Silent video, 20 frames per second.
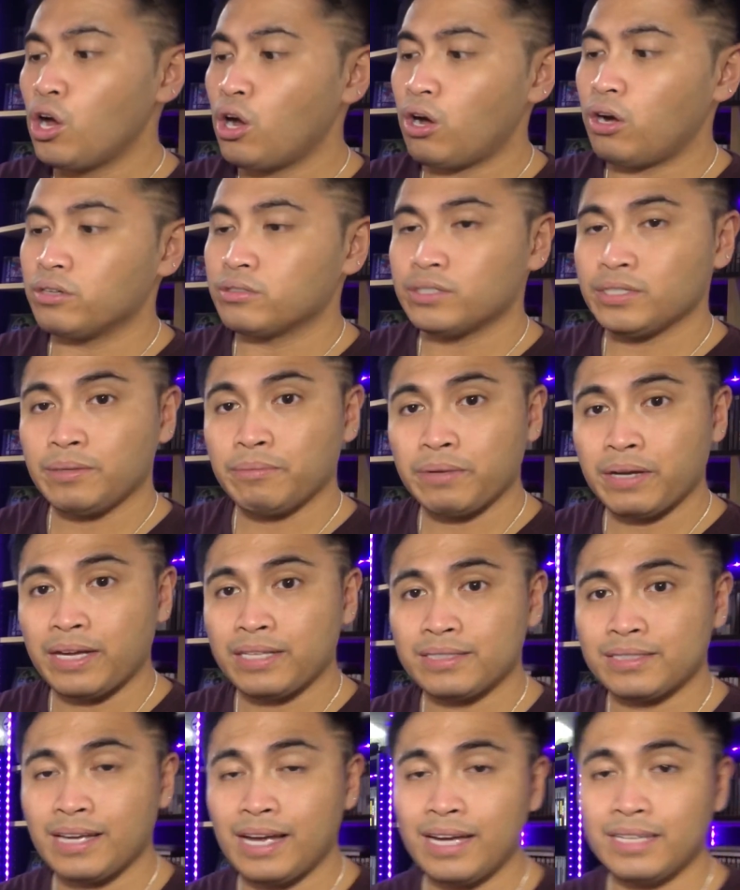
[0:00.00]
on
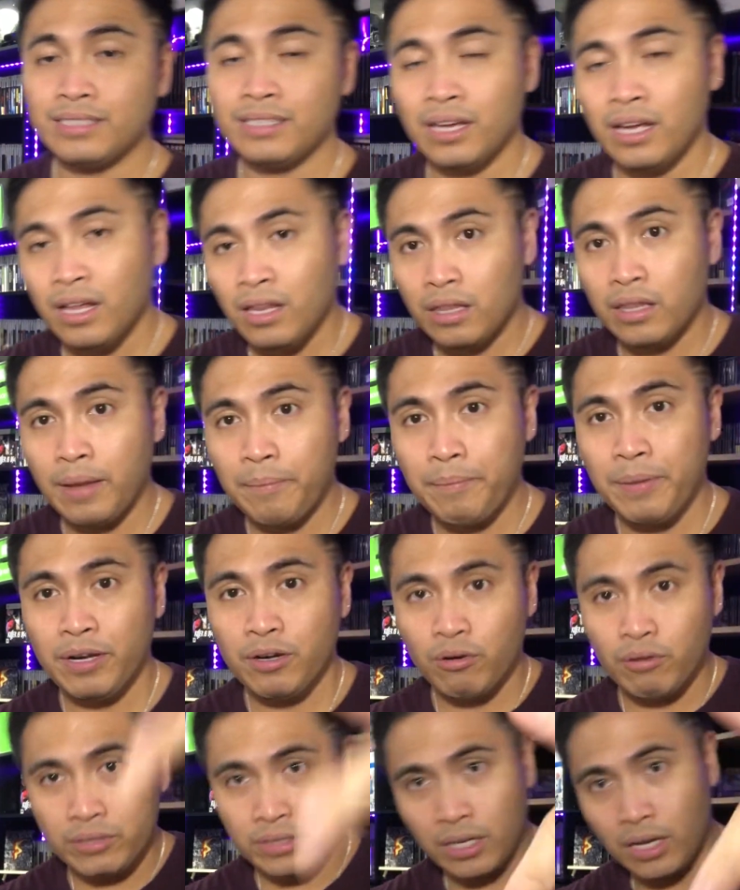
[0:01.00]
Dreamcast, guys, let me
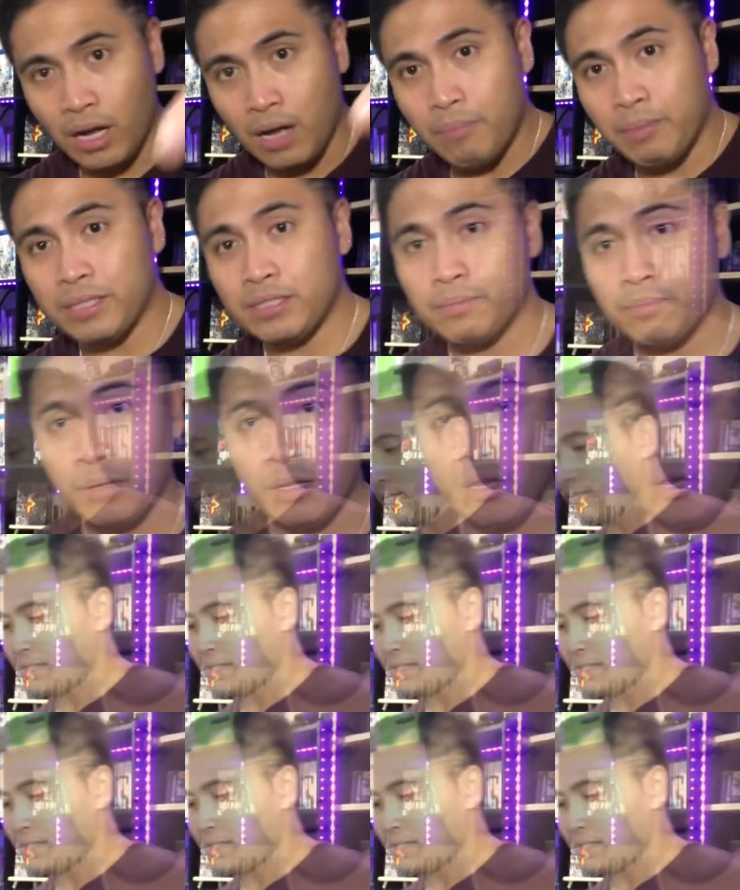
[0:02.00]
know in the comments below.